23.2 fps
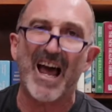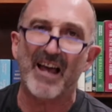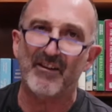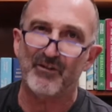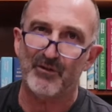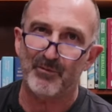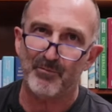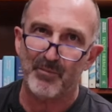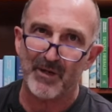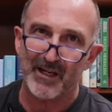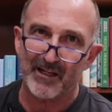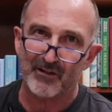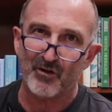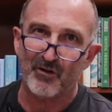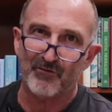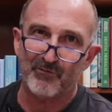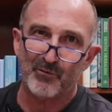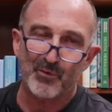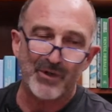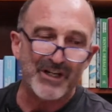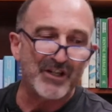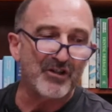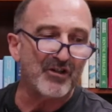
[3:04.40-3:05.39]
aspect of
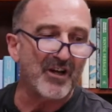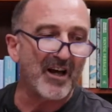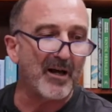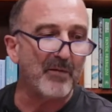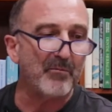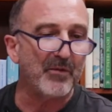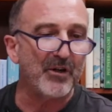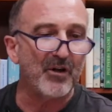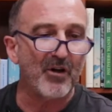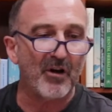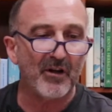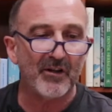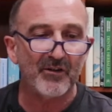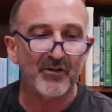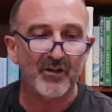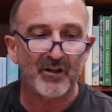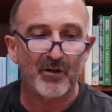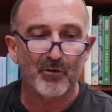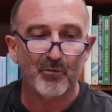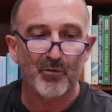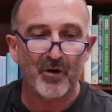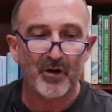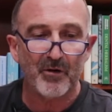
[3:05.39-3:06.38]
reshamanizing
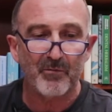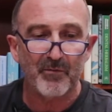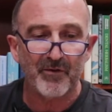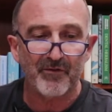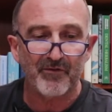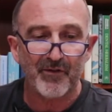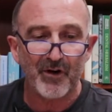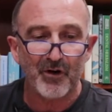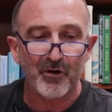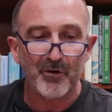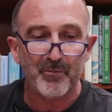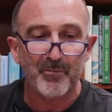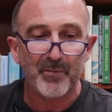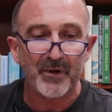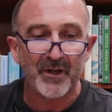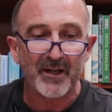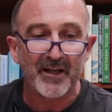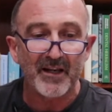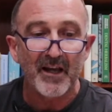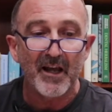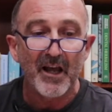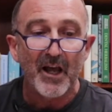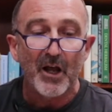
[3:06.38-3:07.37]

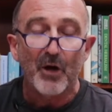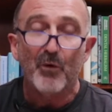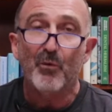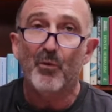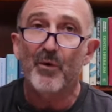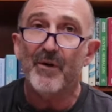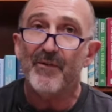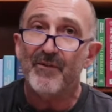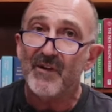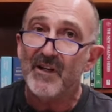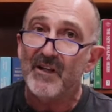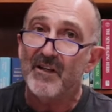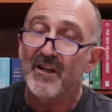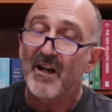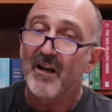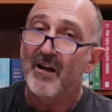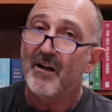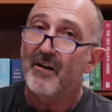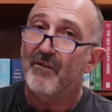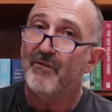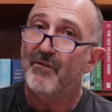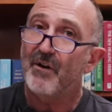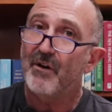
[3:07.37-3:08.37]
aromatherapy within
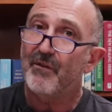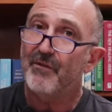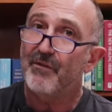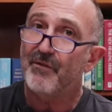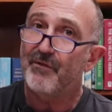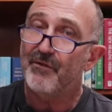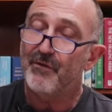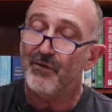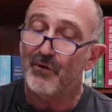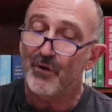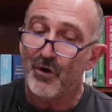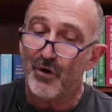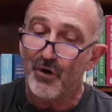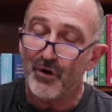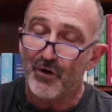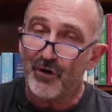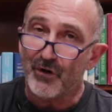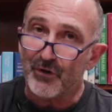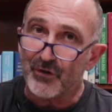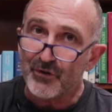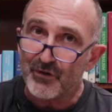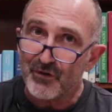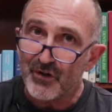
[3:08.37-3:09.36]
the
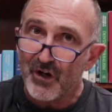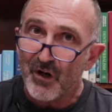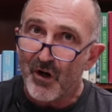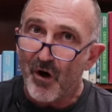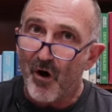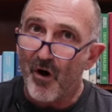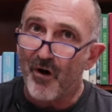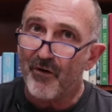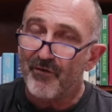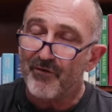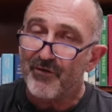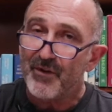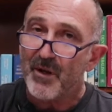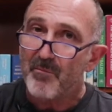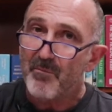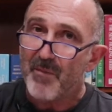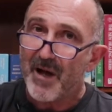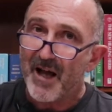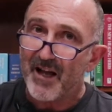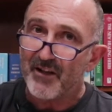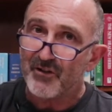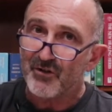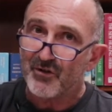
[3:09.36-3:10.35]
first of the
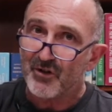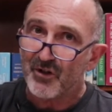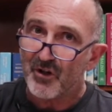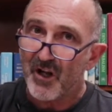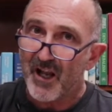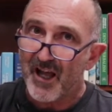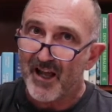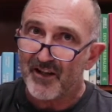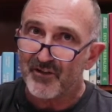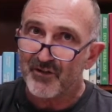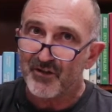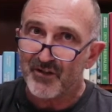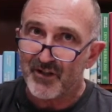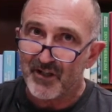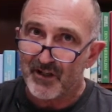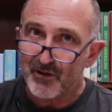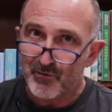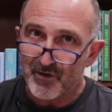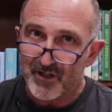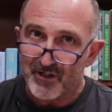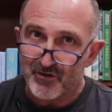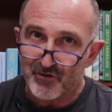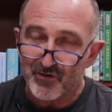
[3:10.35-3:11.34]
masterclass
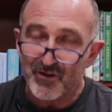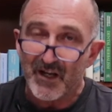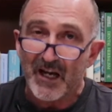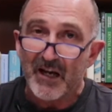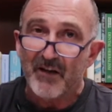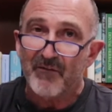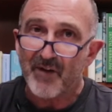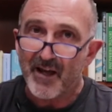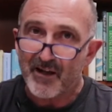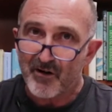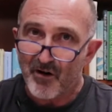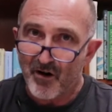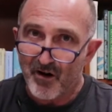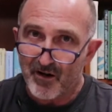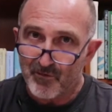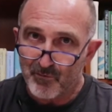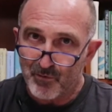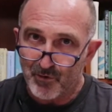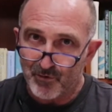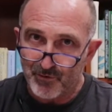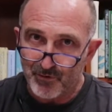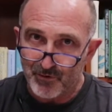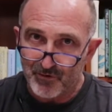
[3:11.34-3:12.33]
series that I
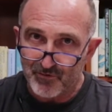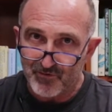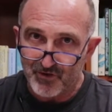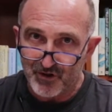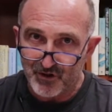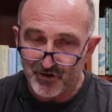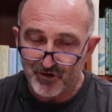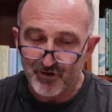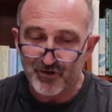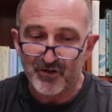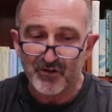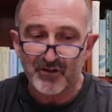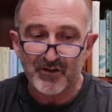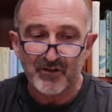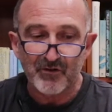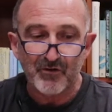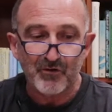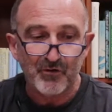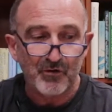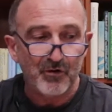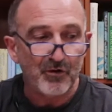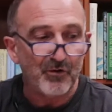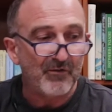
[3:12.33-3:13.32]
will do
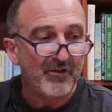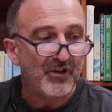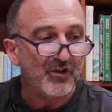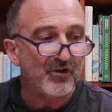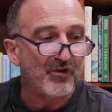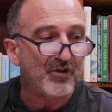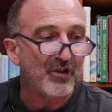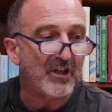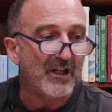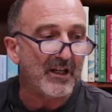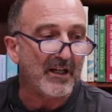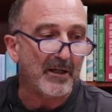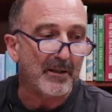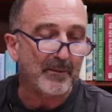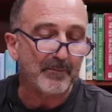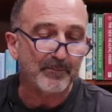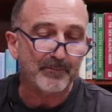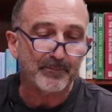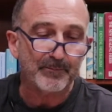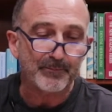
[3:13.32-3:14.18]
this year.